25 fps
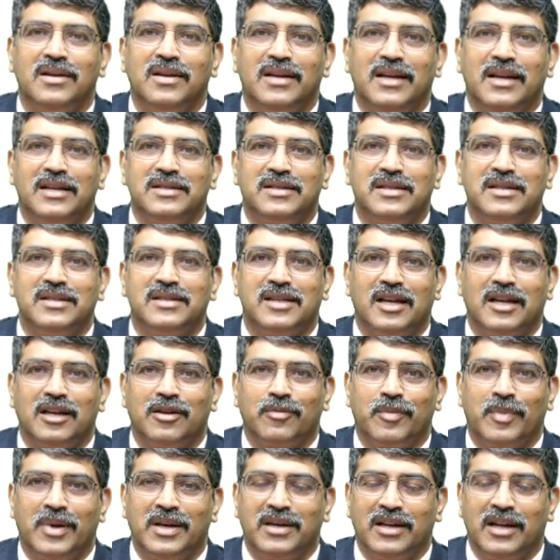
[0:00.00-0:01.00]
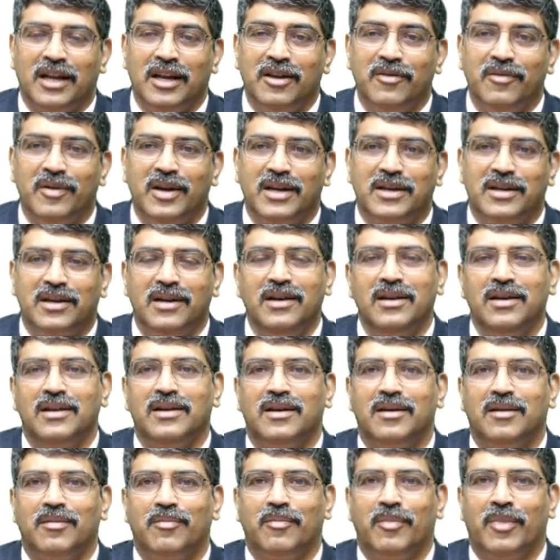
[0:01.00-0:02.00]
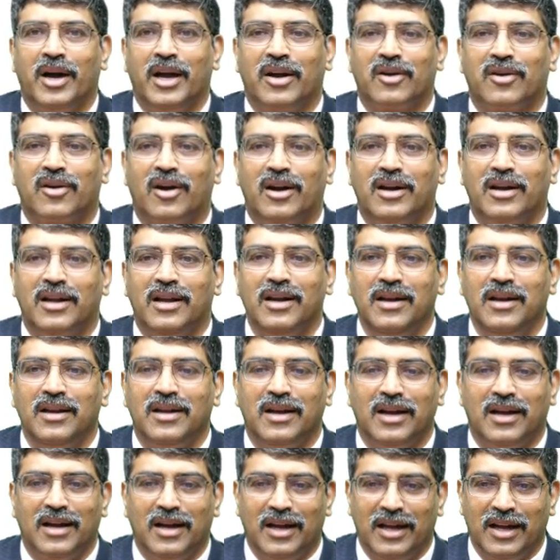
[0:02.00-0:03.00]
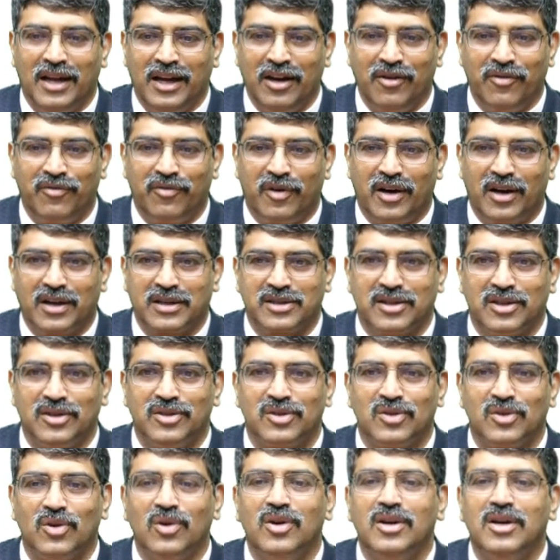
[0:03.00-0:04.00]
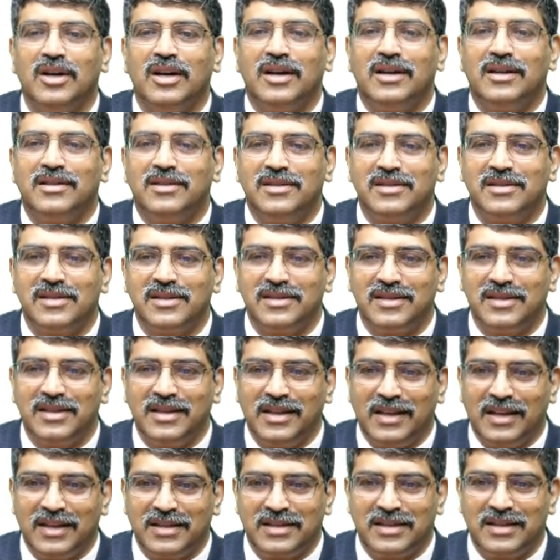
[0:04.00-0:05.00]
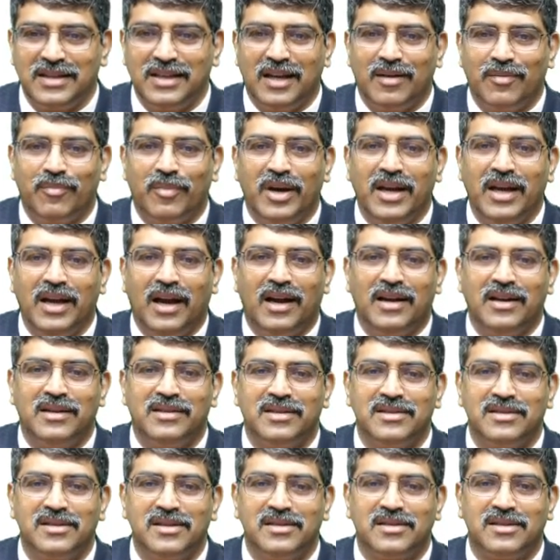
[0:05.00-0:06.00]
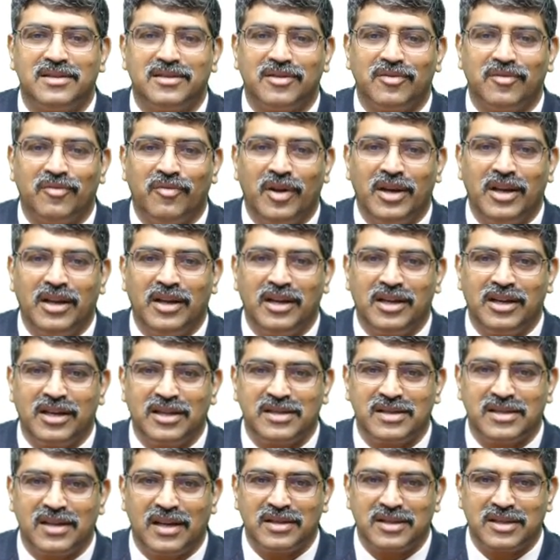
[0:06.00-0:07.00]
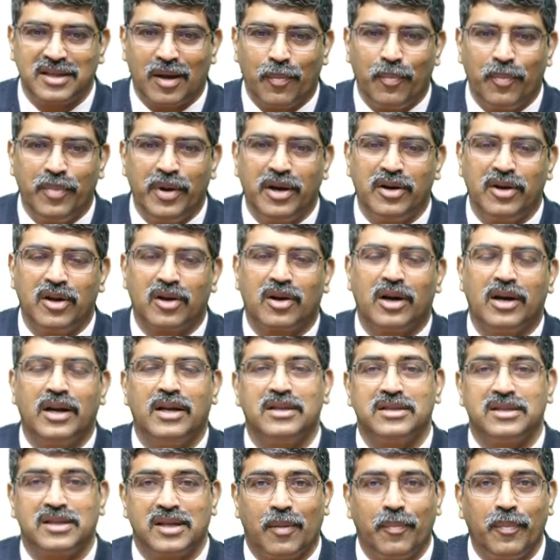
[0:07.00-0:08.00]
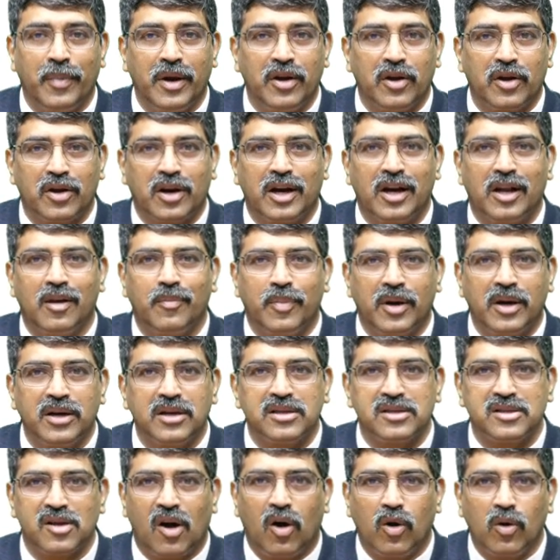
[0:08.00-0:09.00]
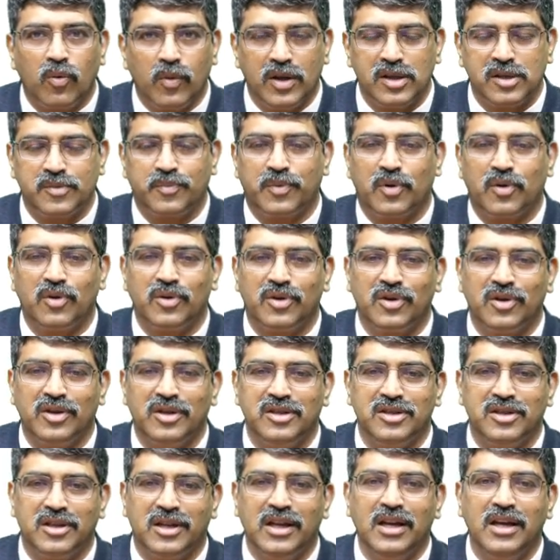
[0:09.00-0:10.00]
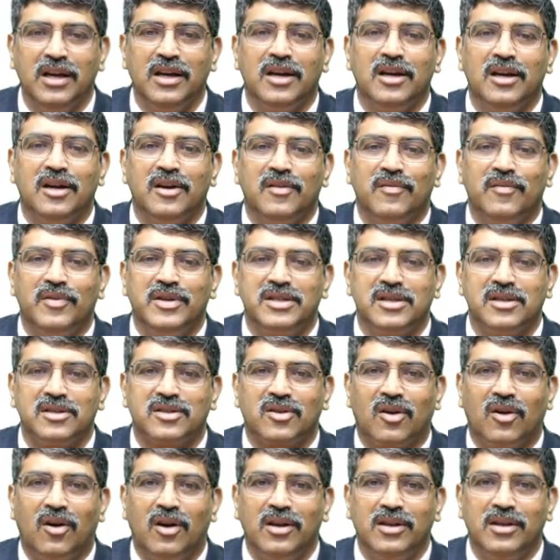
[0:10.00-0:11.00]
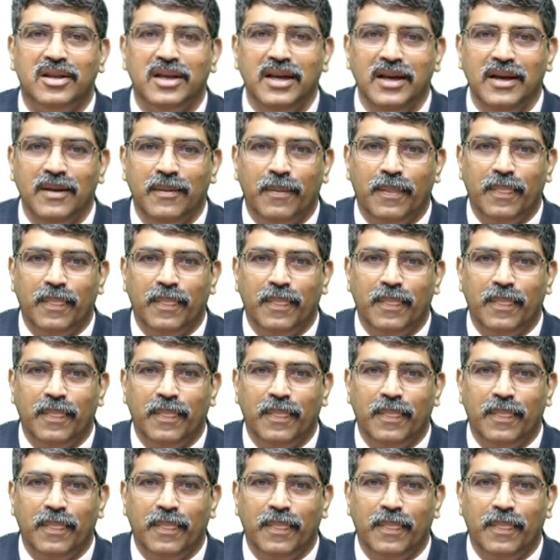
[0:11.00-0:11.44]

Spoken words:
ST segment elevated myocardial infarction. So, this is the STMI and this is when it is a subendocardial. Subendocardial part is always prone to injury, which is called the